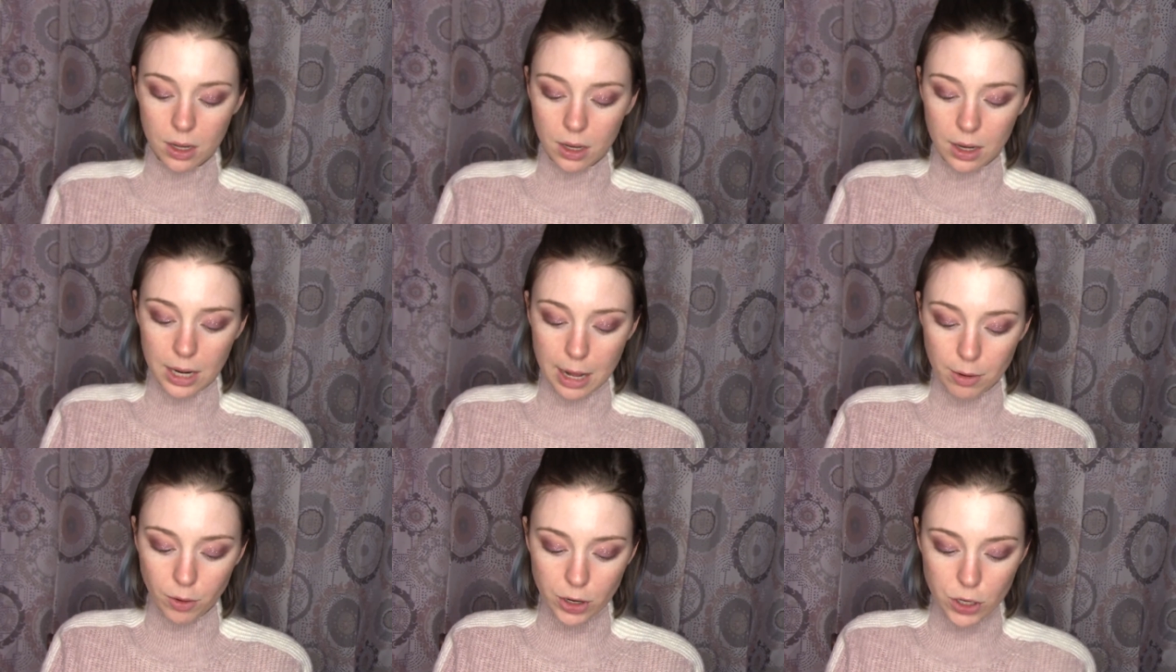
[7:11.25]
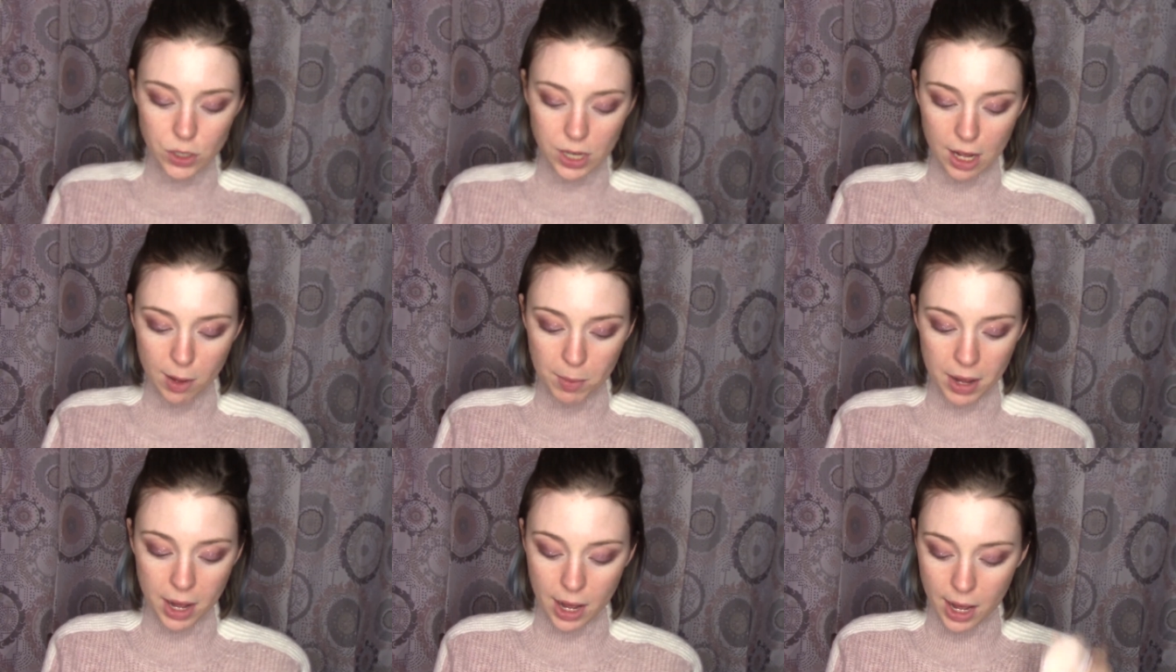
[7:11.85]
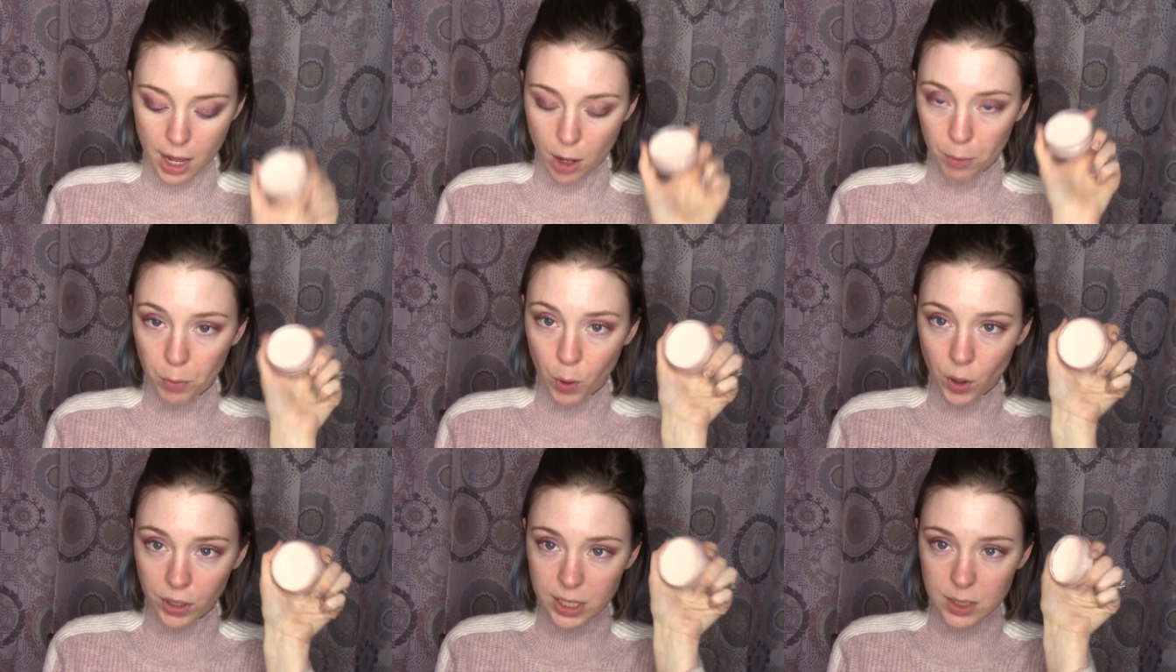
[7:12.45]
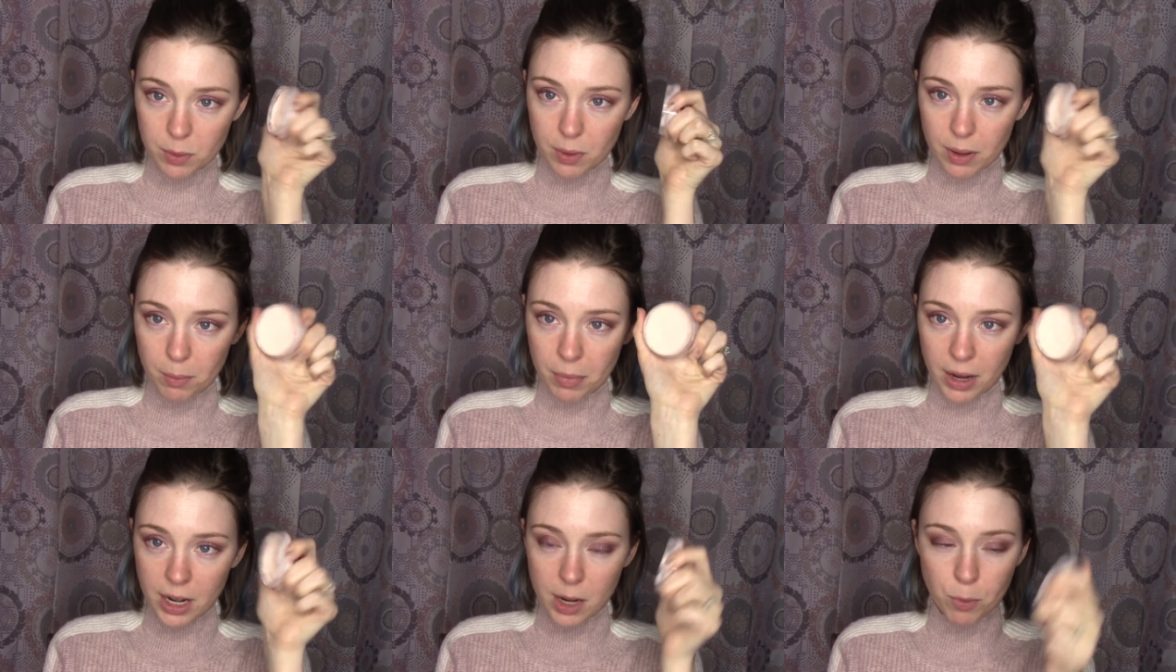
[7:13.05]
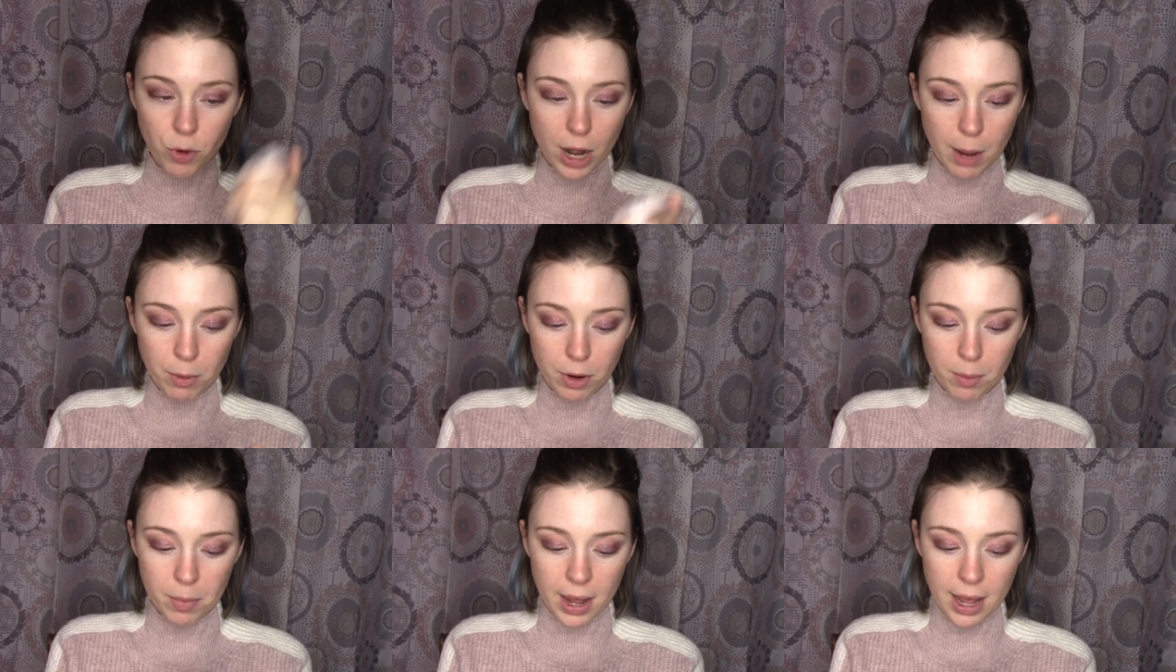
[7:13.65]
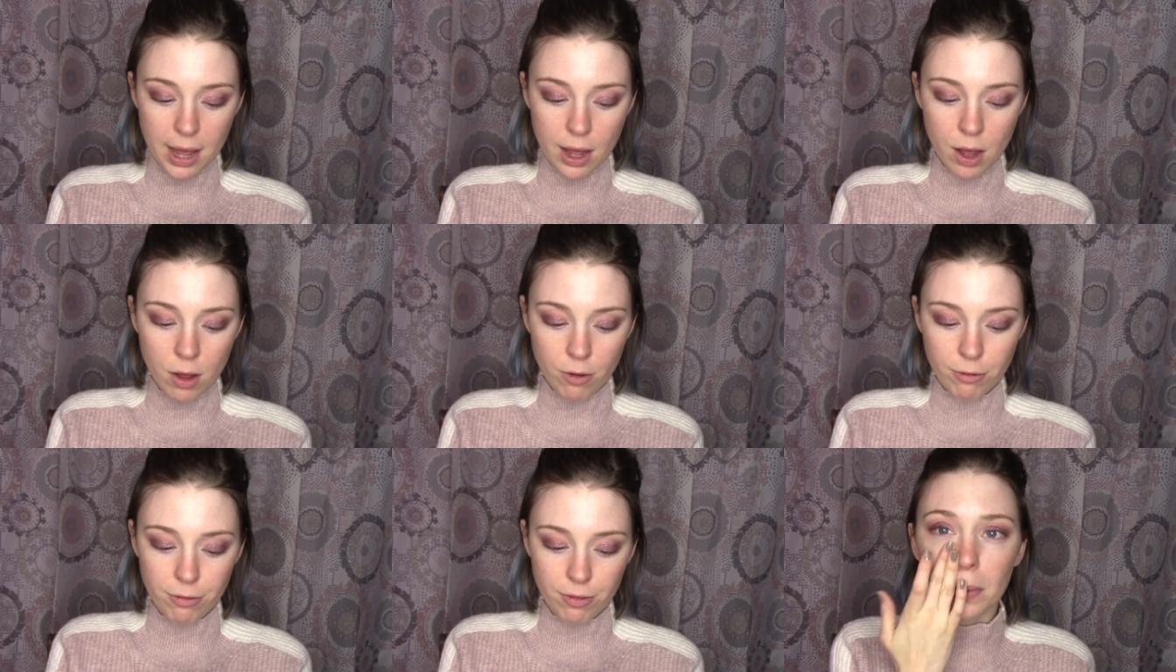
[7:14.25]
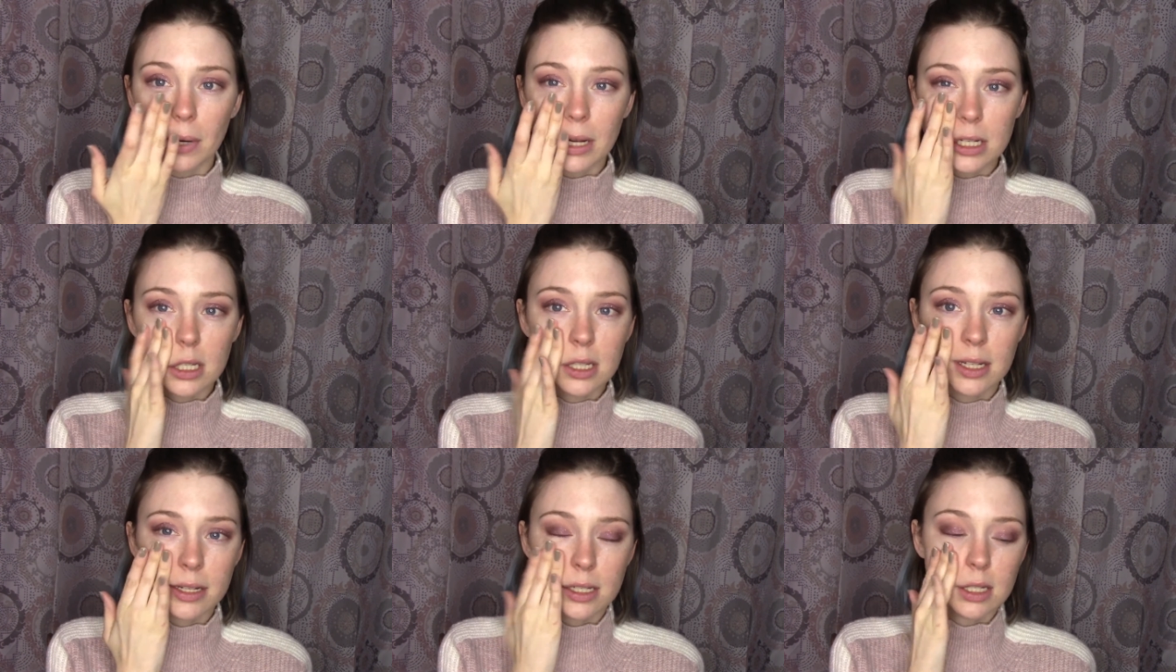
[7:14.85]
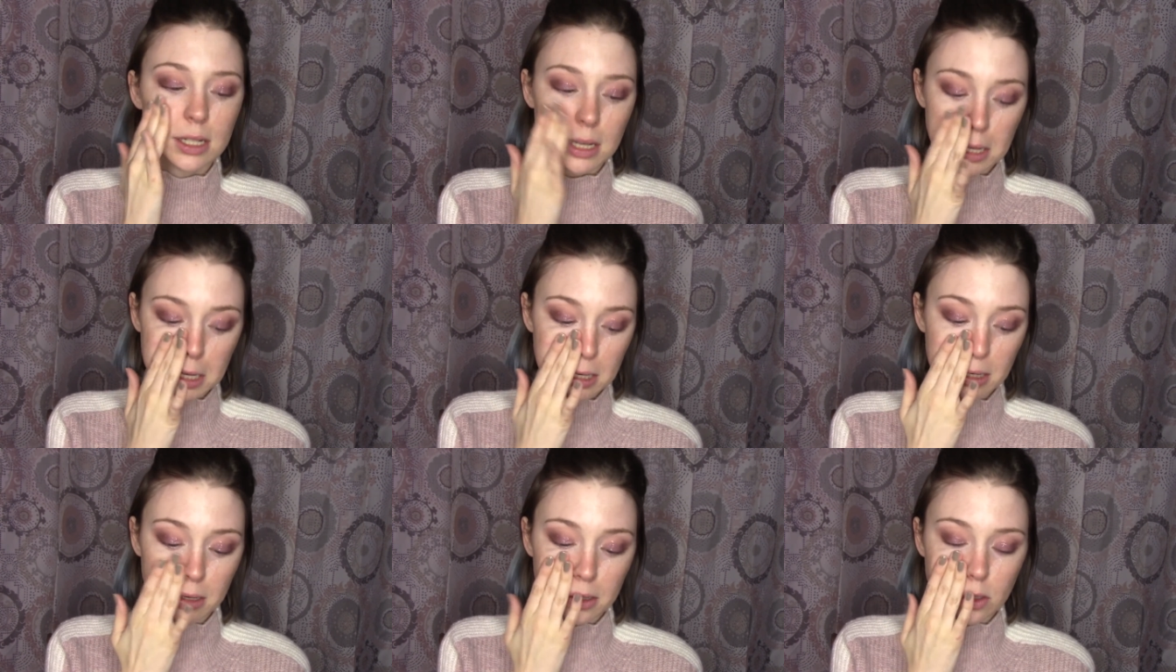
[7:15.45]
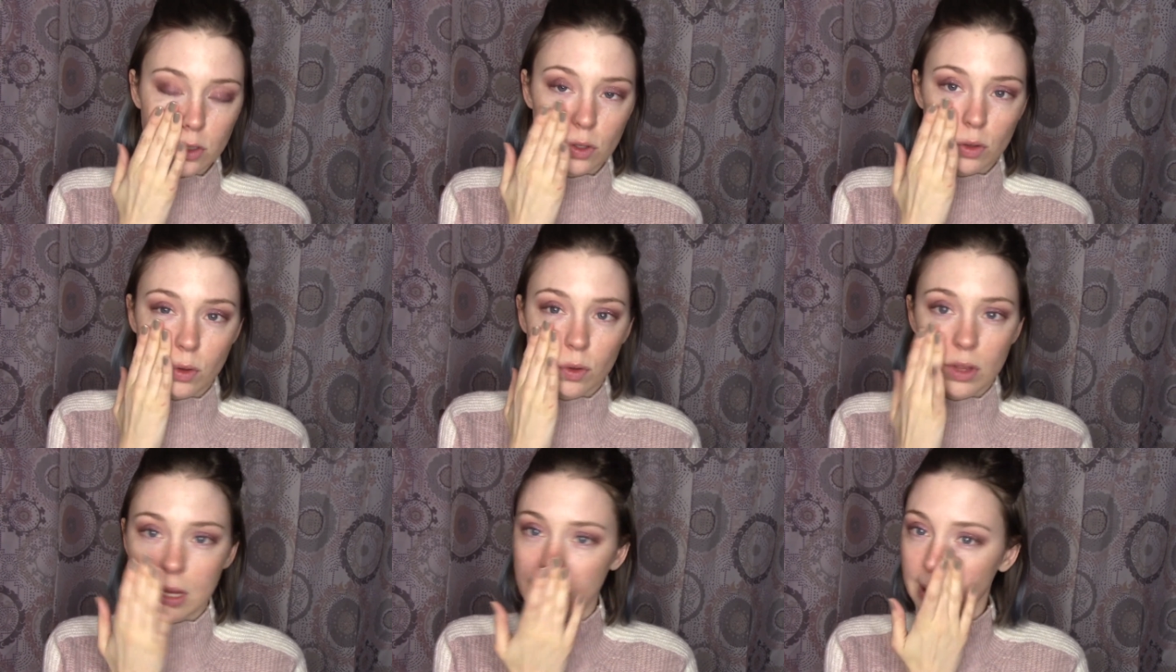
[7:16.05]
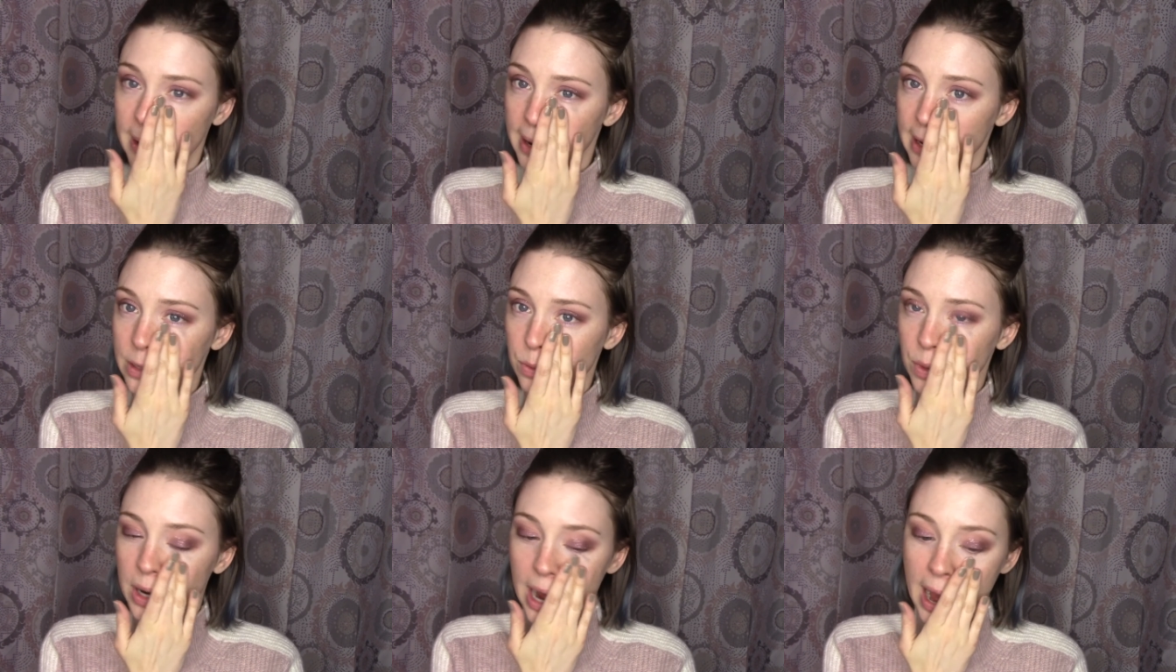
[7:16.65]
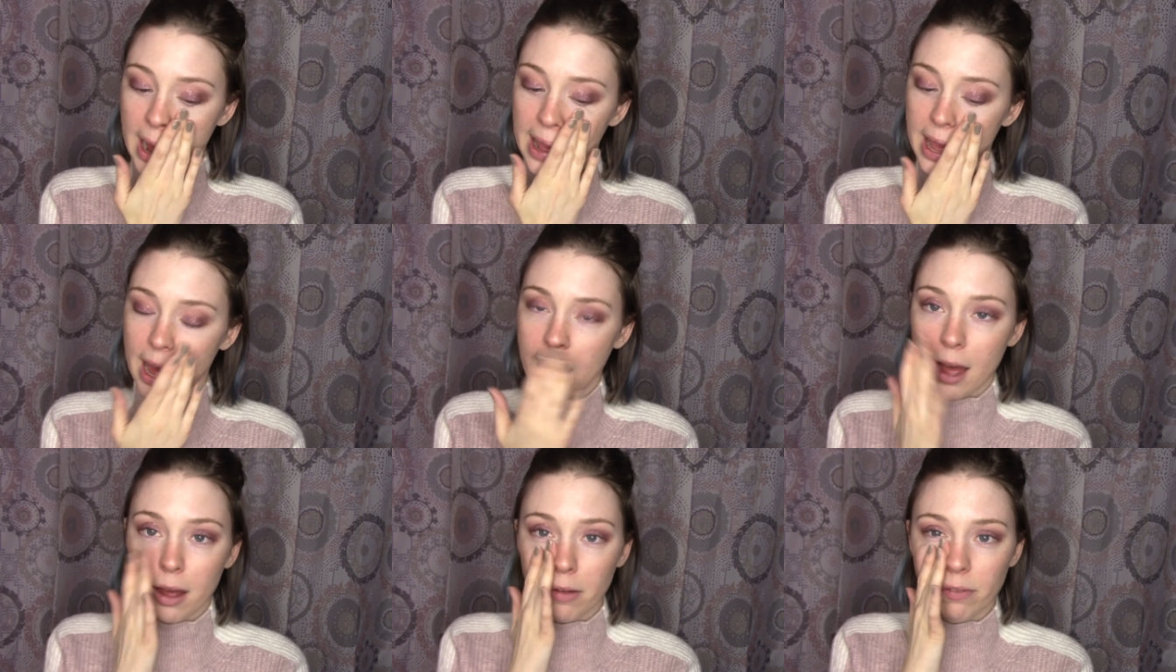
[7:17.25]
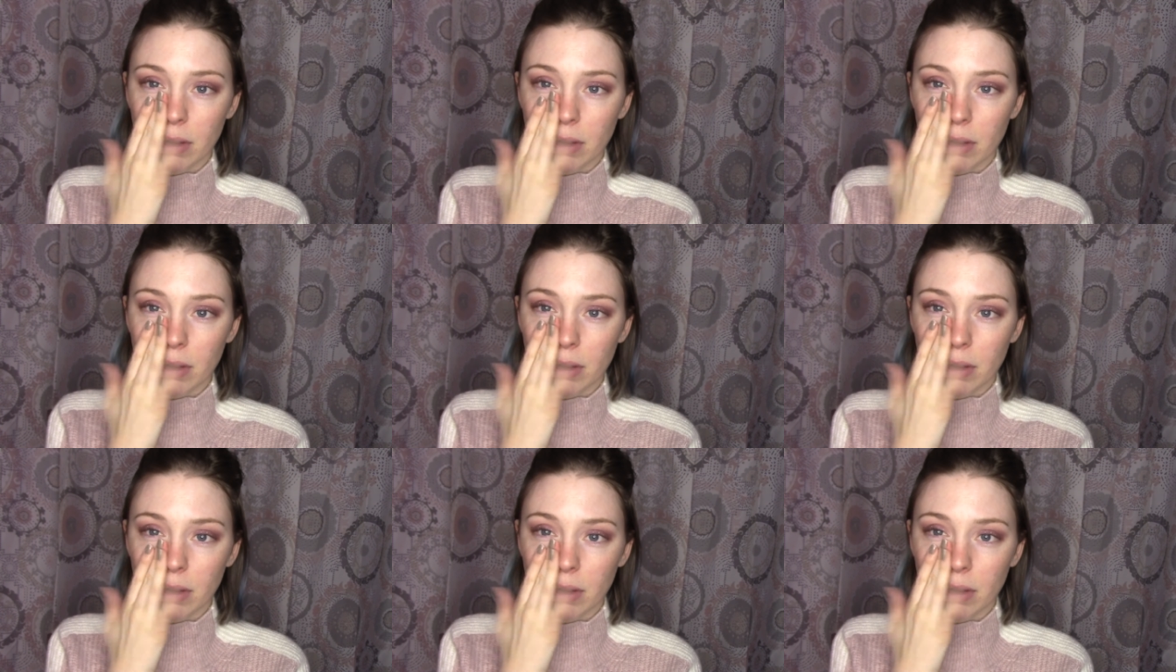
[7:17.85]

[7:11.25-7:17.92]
Now I'm going to take my Poreless Putty Primer by e.l.f. Press this into the areas where I have